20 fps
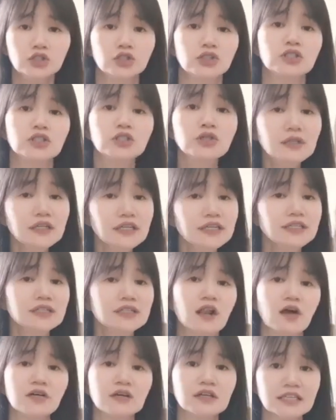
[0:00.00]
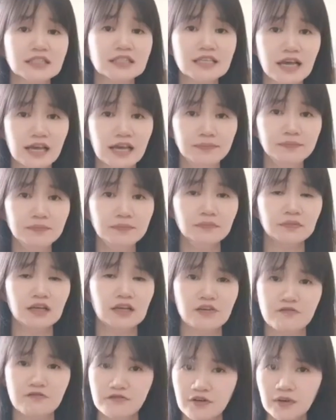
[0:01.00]
Should you need longer time,
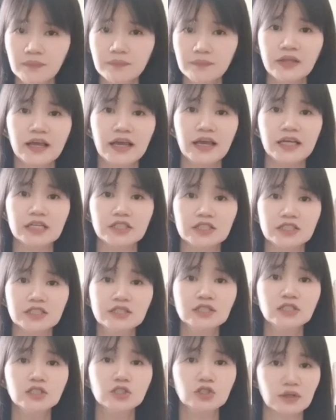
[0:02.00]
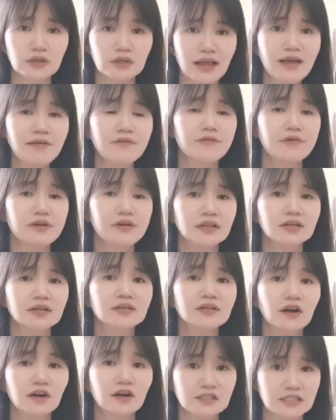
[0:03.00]
inform the agent to get
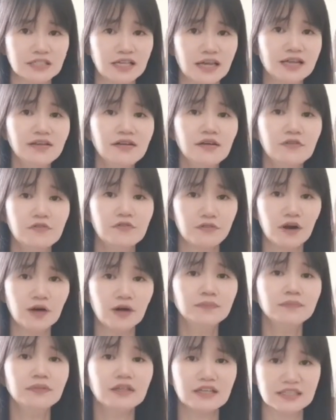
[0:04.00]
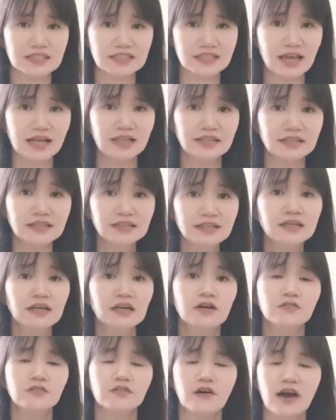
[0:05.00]
written consent from the seller
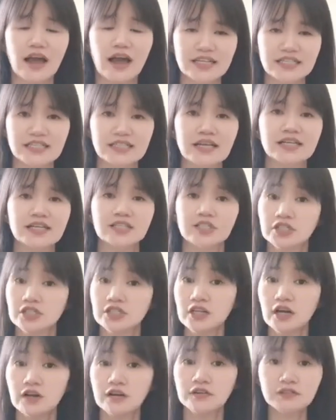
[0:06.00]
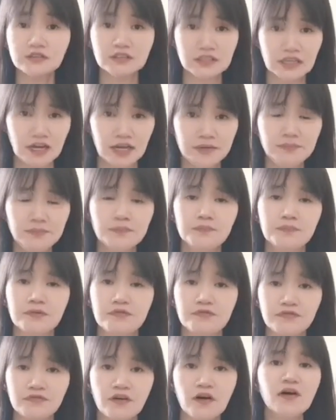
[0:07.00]
for extension of time
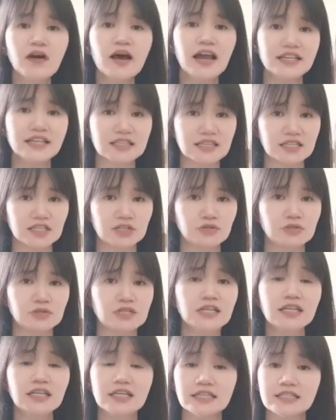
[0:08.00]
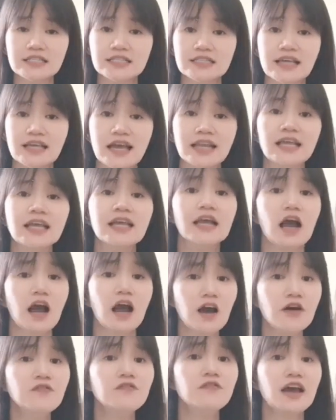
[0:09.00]
before executing the signing
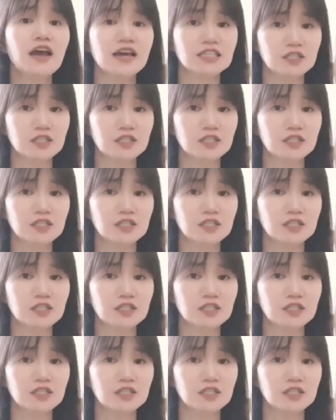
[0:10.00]
of